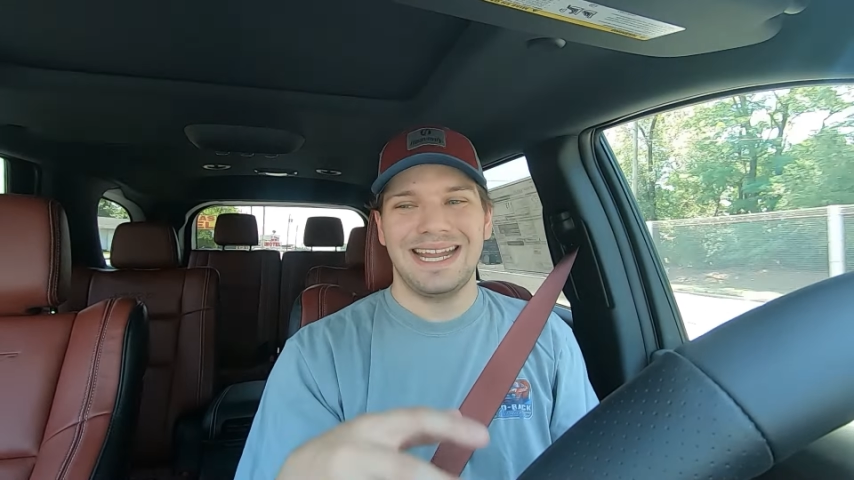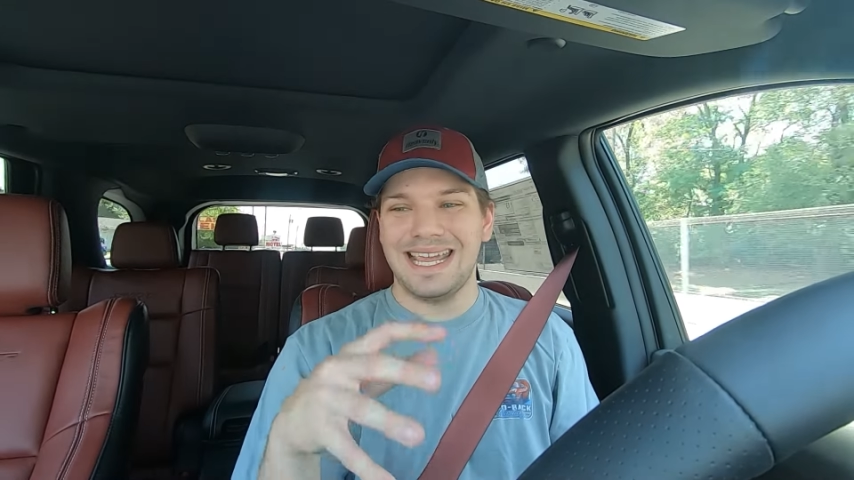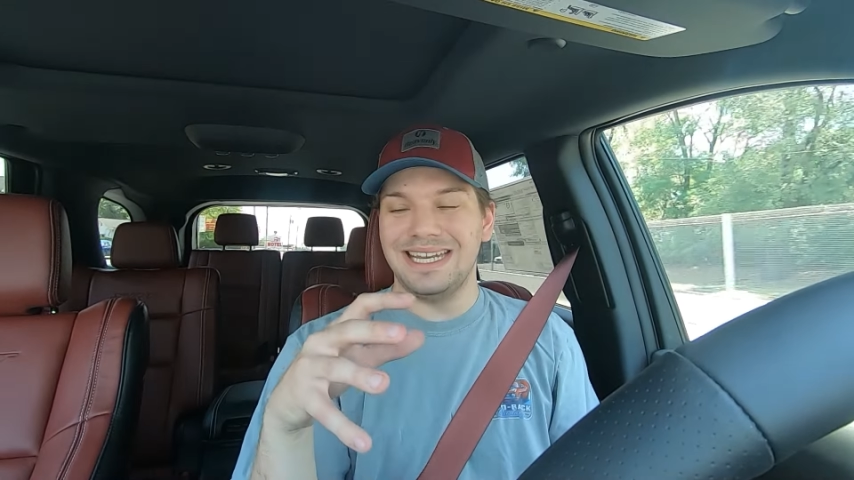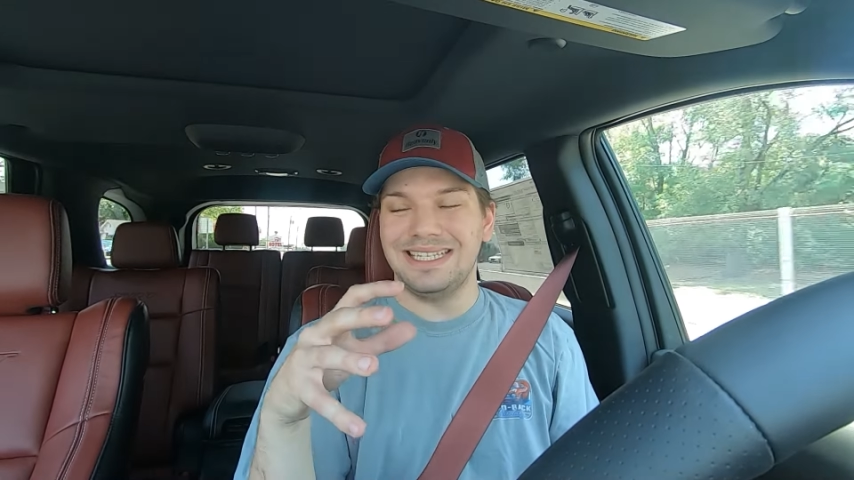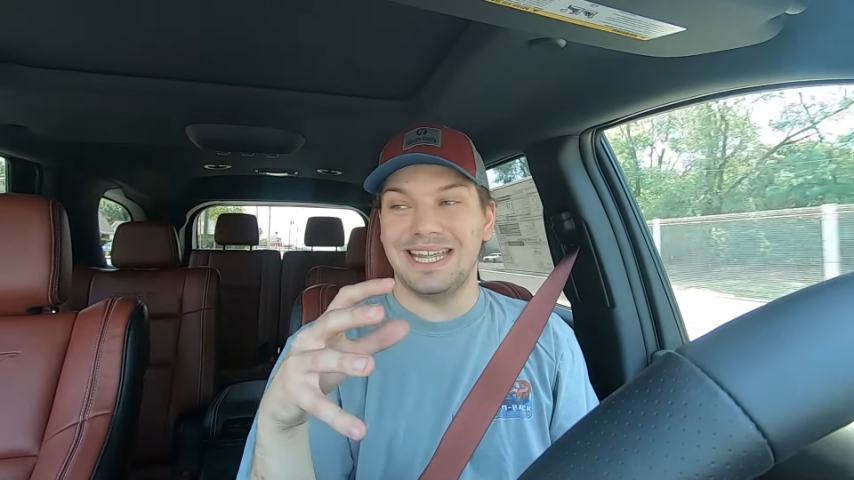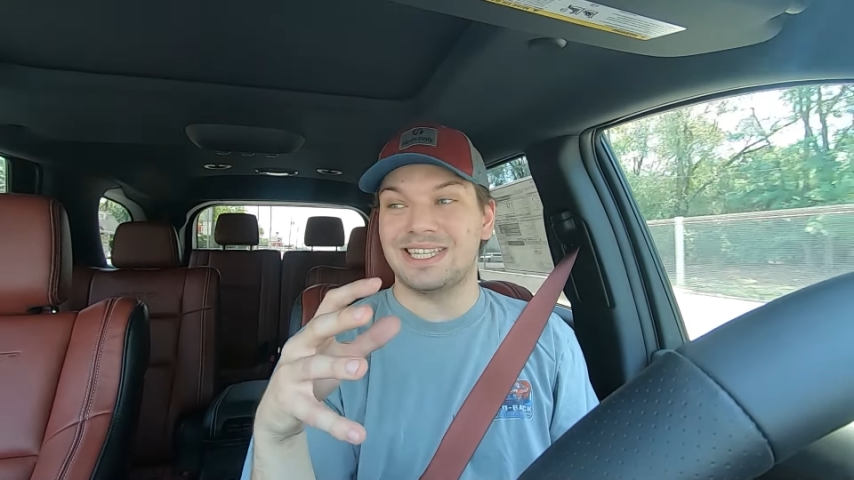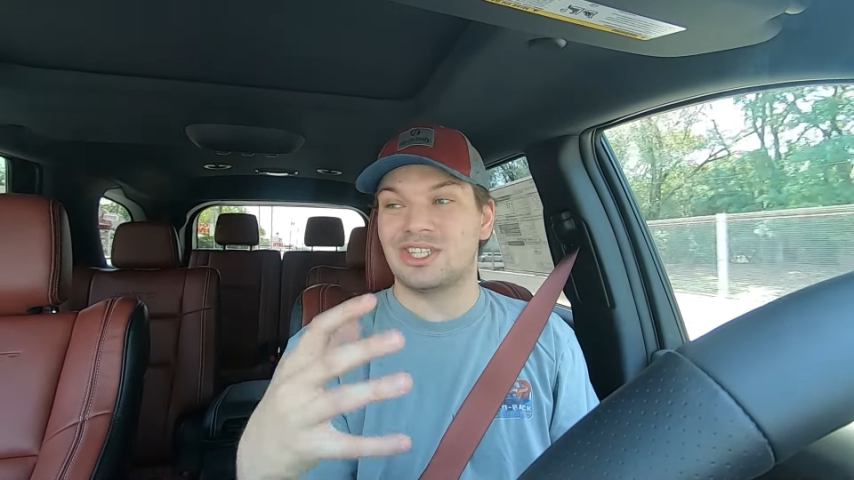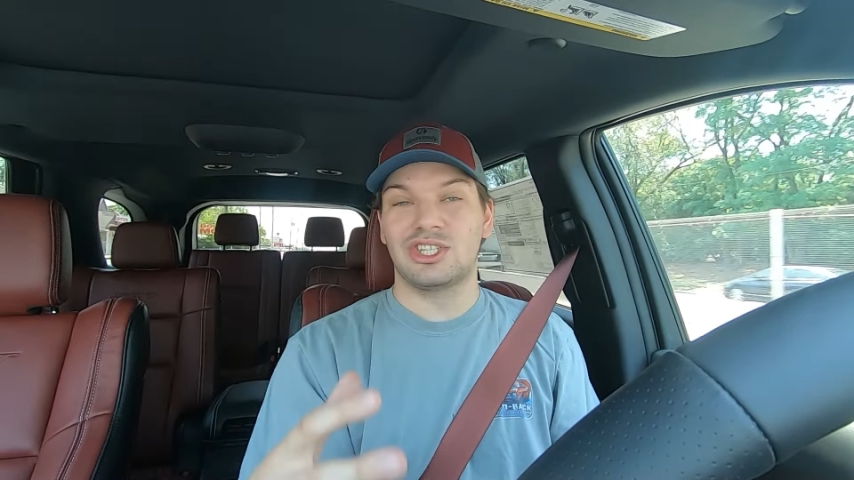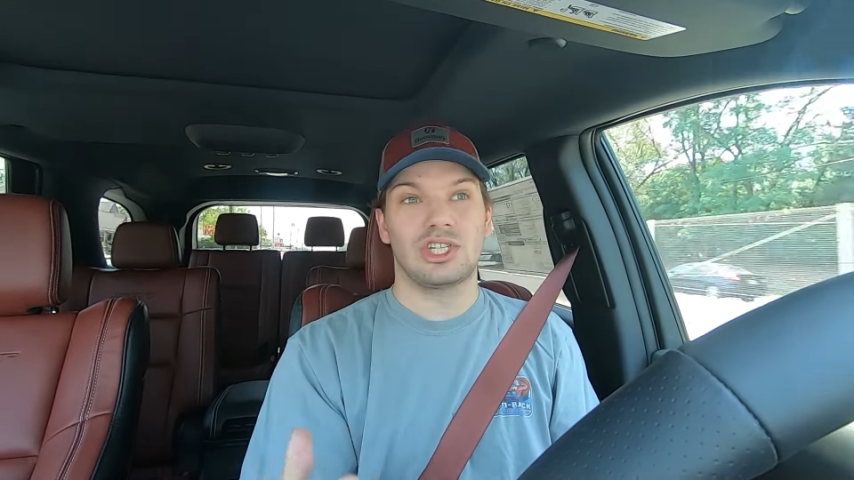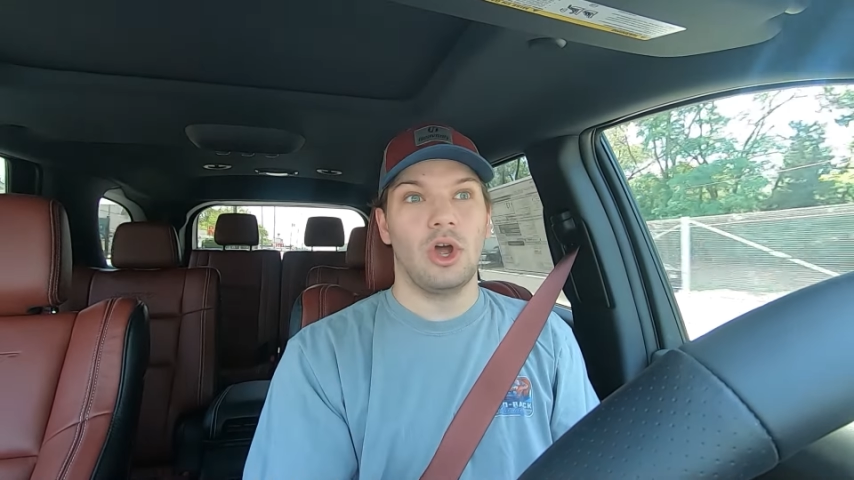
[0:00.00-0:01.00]
it gets
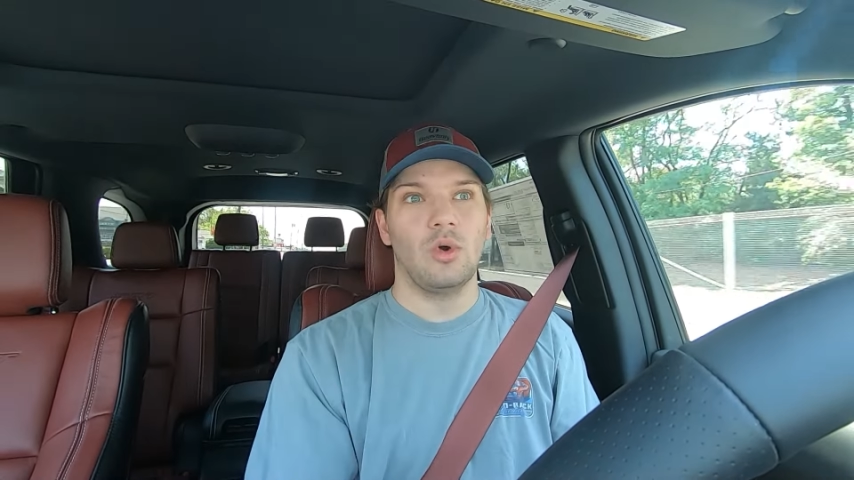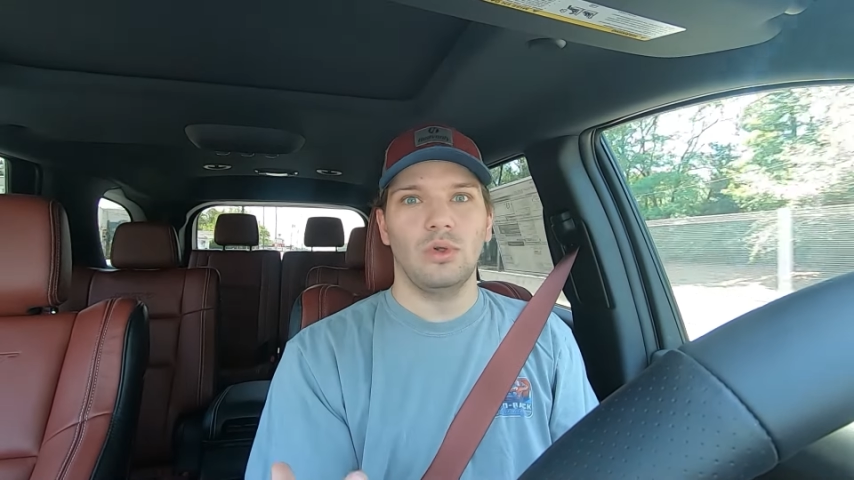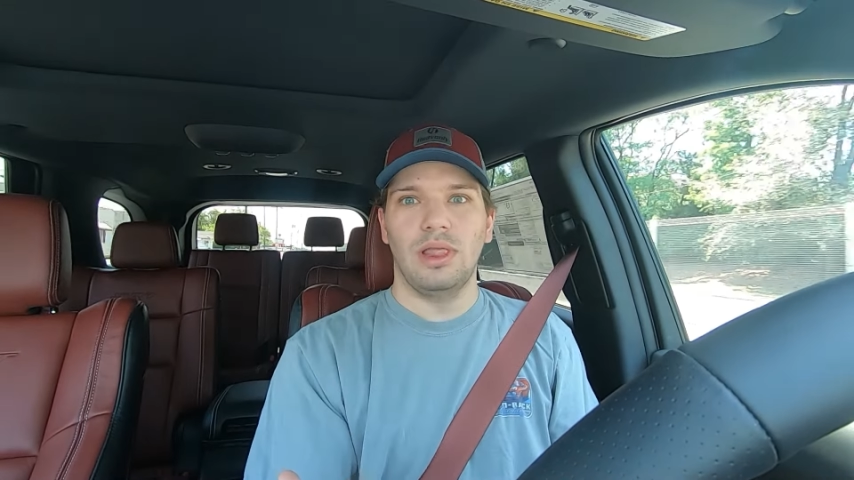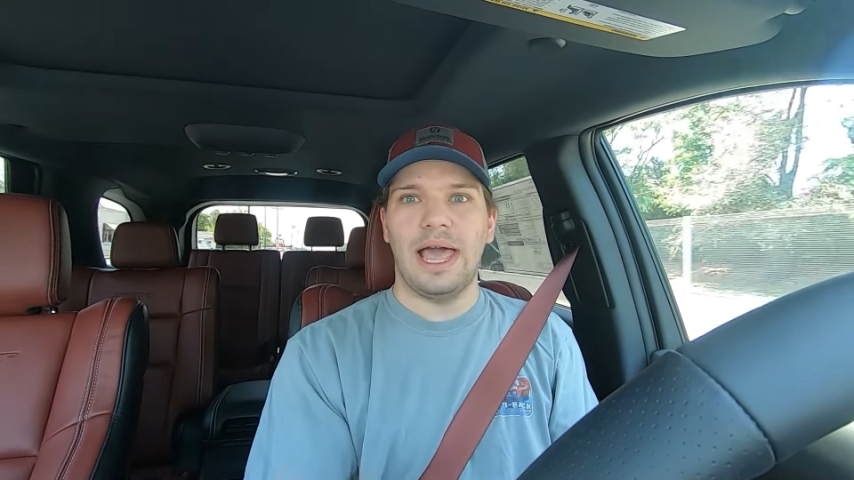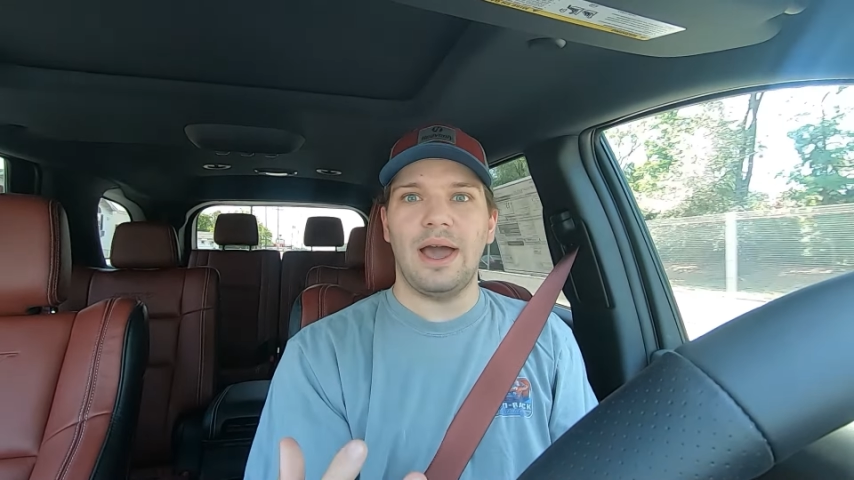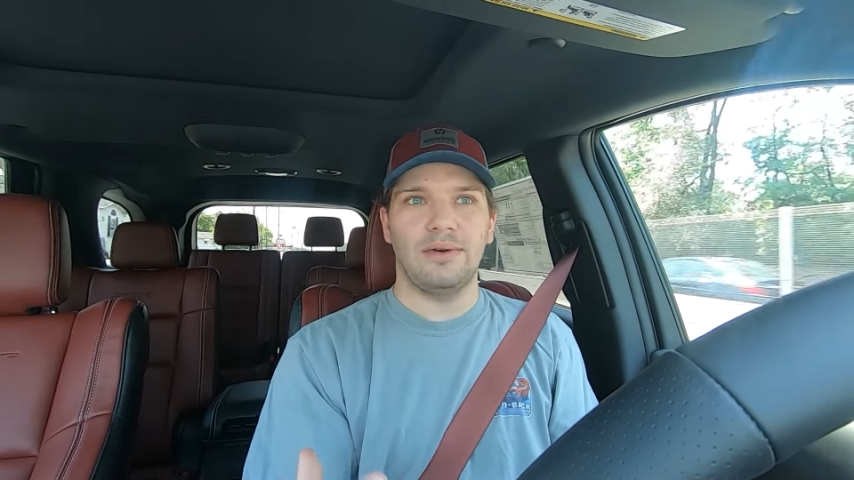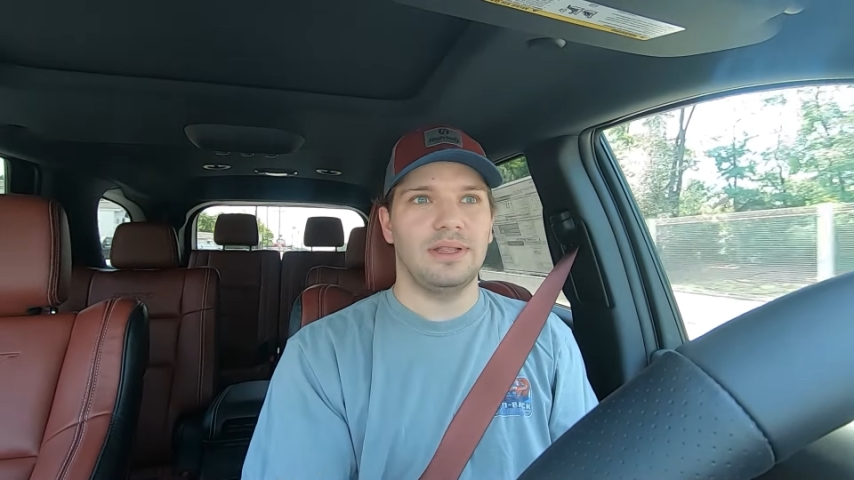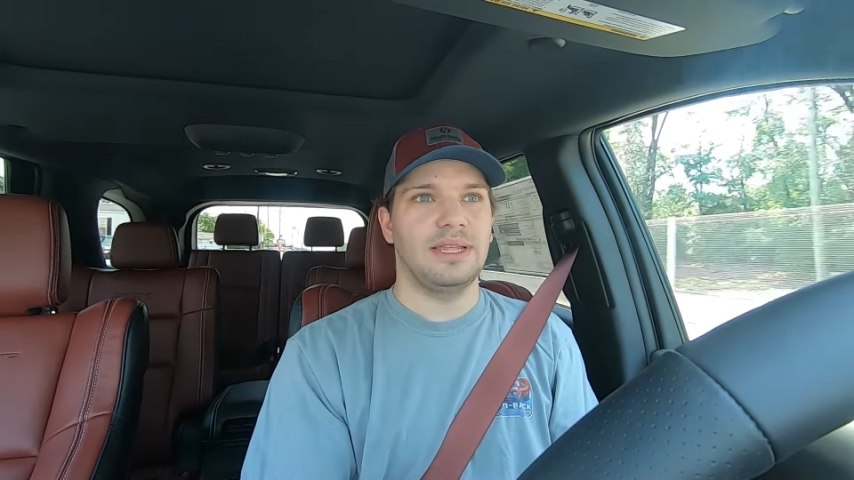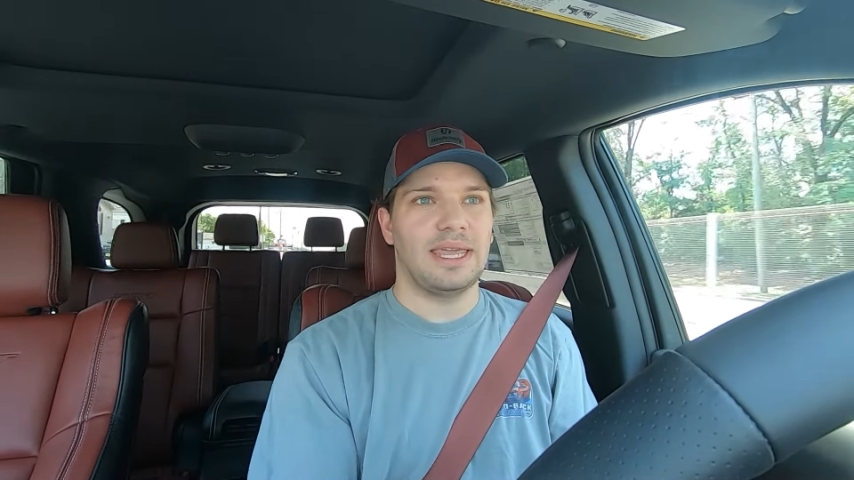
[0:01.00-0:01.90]
so loud in the